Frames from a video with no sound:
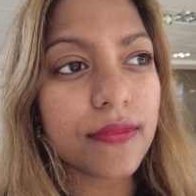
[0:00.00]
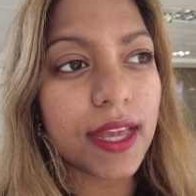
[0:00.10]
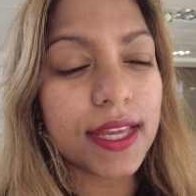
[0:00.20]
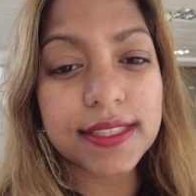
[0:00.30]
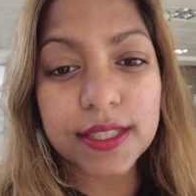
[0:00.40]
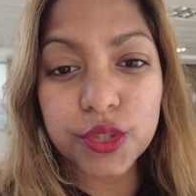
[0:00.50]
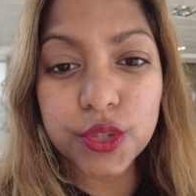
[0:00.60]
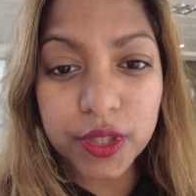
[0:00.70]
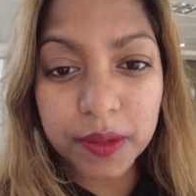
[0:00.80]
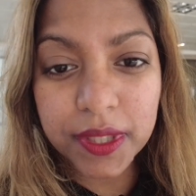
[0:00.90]
It's
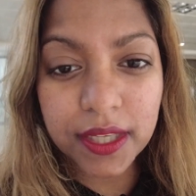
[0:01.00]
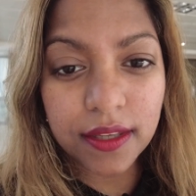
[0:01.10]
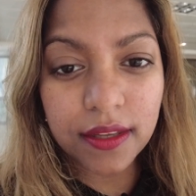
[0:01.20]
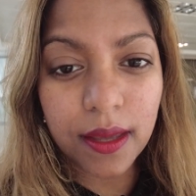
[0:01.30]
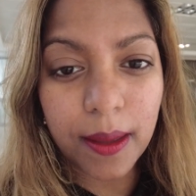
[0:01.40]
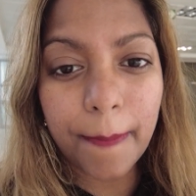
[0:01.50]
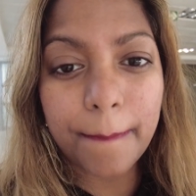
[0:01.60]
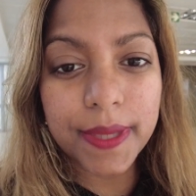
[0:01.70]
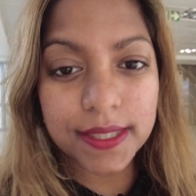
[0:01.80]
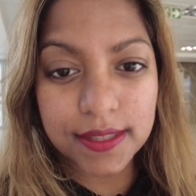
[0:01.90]
extremely
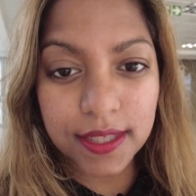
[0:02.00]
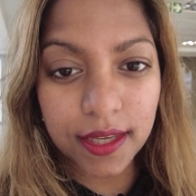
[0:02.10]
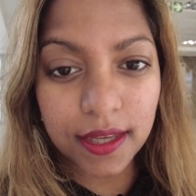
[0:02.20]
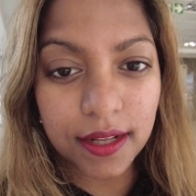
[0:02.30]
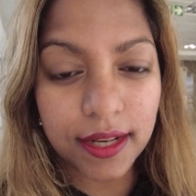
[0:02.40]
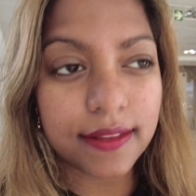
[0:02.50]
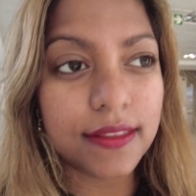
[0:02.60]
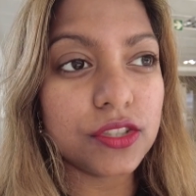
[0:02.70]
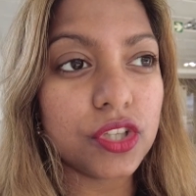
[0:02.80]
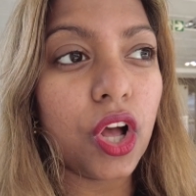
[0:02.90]
busy, like
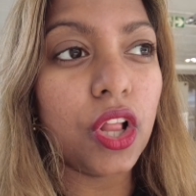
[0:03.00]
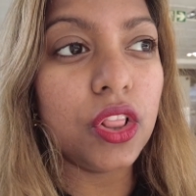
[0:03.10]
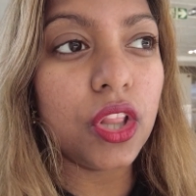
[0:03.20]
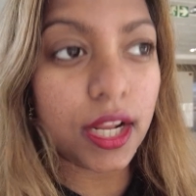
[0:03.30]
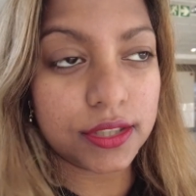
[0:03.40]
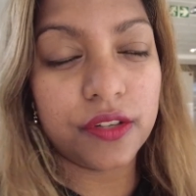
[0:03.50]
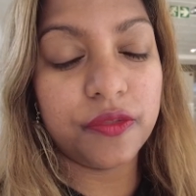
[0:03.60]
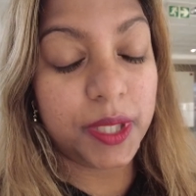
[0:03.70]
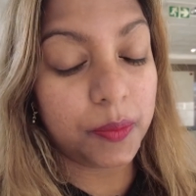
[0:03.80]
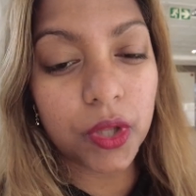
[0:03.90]
there's a lot
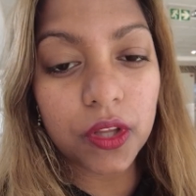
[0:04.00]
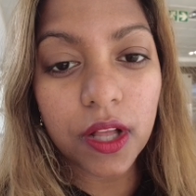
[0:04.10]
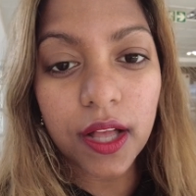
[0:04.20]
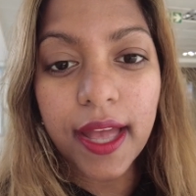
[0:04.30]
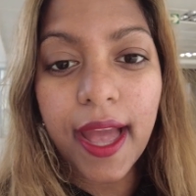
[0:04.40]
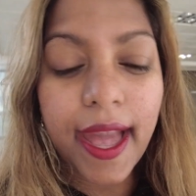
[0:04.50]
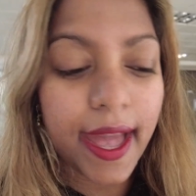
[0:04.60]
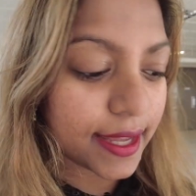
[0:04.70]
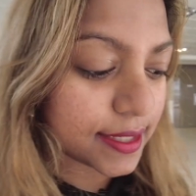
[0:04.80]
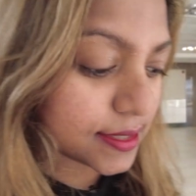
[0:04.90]
of people,
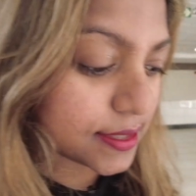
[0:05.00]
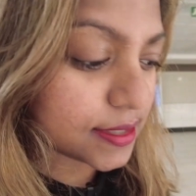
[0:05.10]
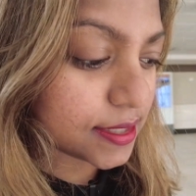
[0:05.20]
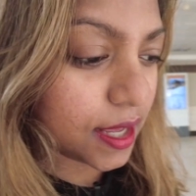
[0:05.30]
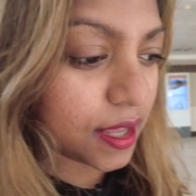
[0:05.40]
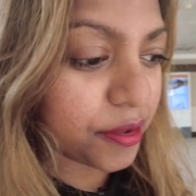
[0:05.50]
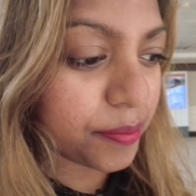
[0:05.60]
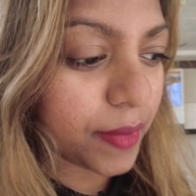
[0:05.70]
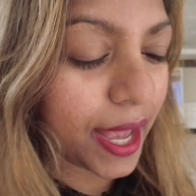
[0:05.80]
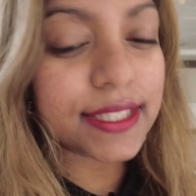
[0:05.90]
and
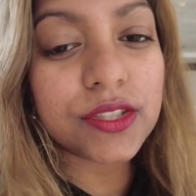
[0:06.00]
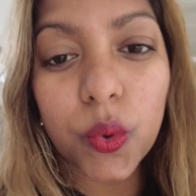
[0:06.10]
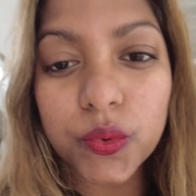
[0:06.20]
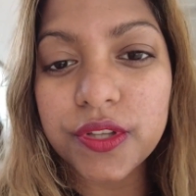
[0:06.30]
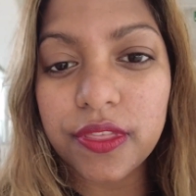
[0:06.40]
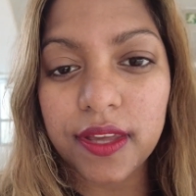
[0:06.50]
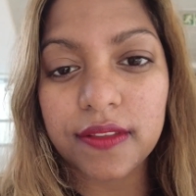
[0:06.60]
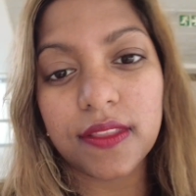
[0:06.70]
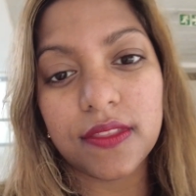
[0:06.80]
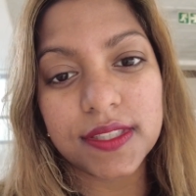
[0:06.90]
I don't
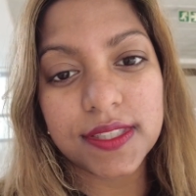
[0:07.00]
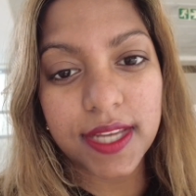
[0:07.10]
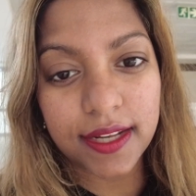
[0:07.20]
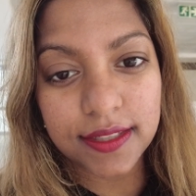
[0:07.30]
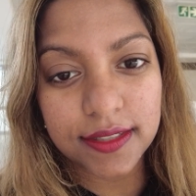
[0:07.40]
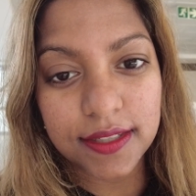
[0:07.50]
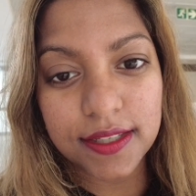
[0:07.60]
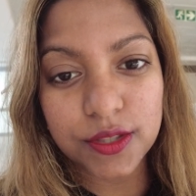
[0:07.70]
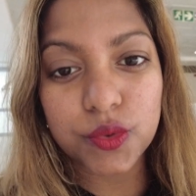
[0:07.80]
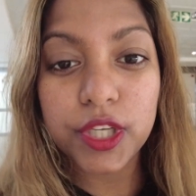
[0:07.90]
think that the standard
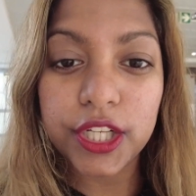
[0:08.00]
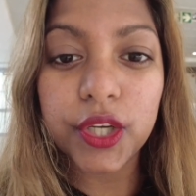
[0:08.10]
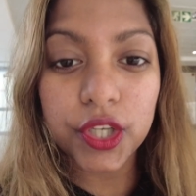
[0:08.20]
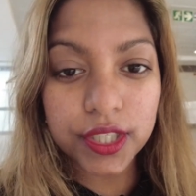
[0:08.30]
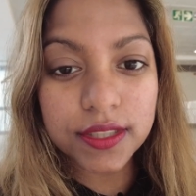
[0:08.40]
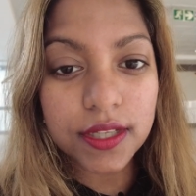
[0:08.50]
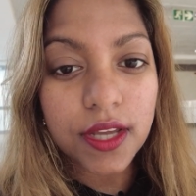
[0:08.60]
is really good.